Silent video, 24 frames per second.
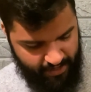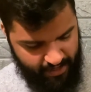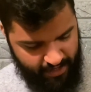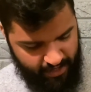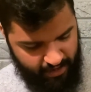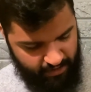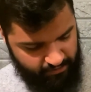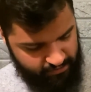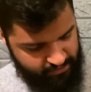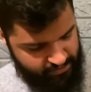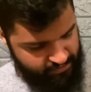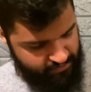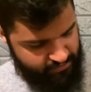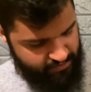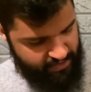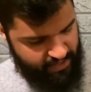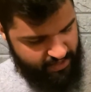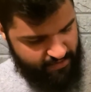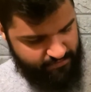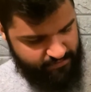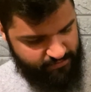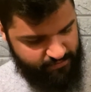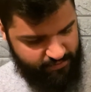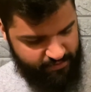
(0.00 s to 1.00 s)
Also
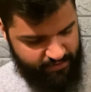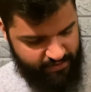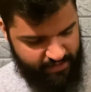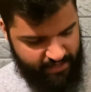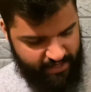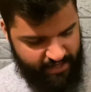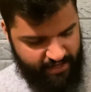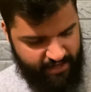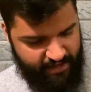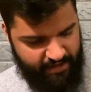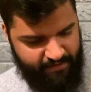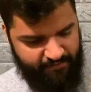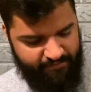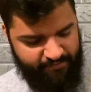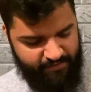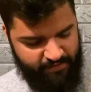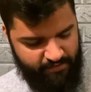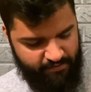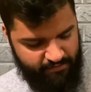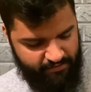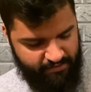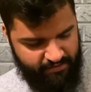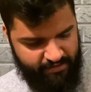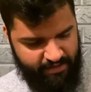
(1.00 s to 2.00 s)
comes with a
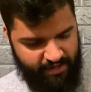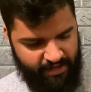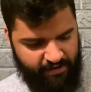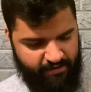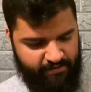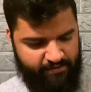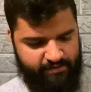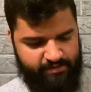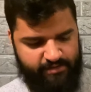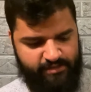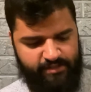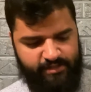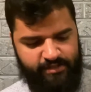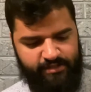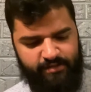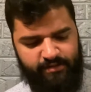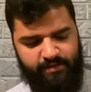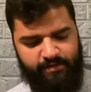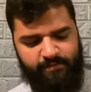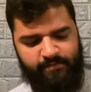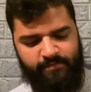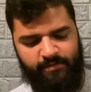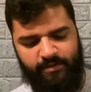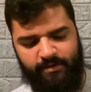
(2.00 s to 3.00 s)
few stickers
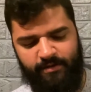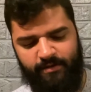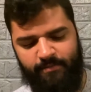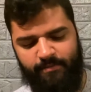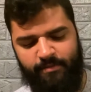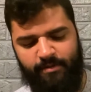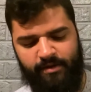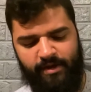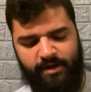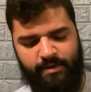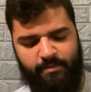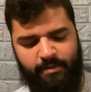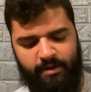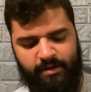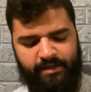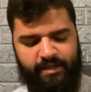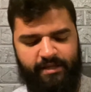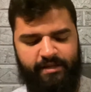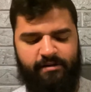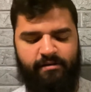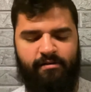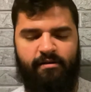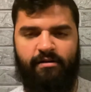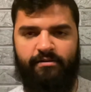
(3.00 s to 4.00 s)
of the Pokemon
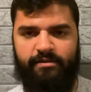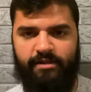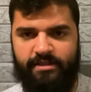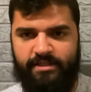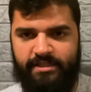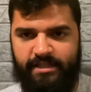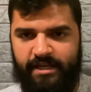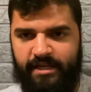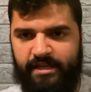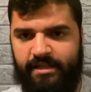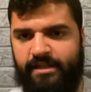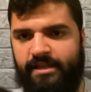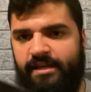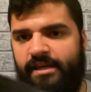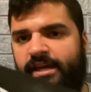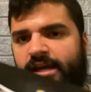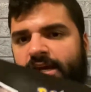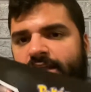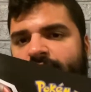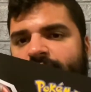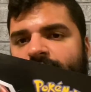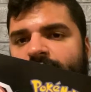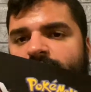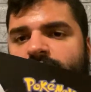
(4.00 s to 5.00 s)
that are on the tin.
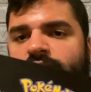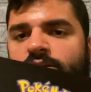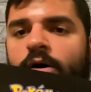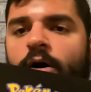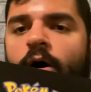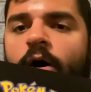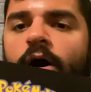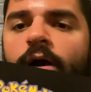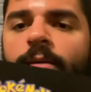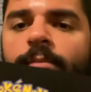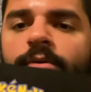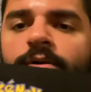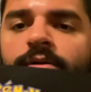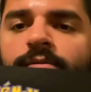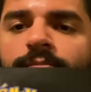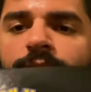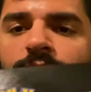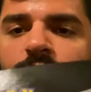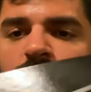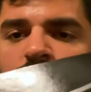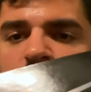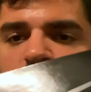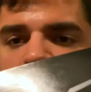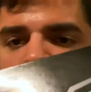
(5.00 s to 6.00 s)
Again, there's Armored
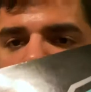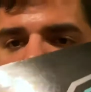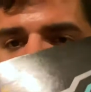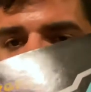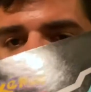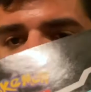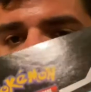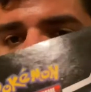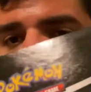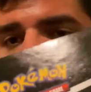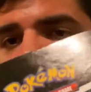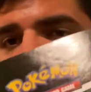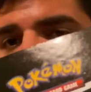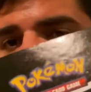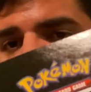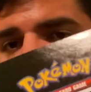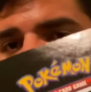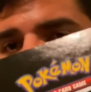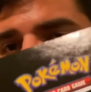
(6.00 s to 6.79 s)
Mewtwo, and then the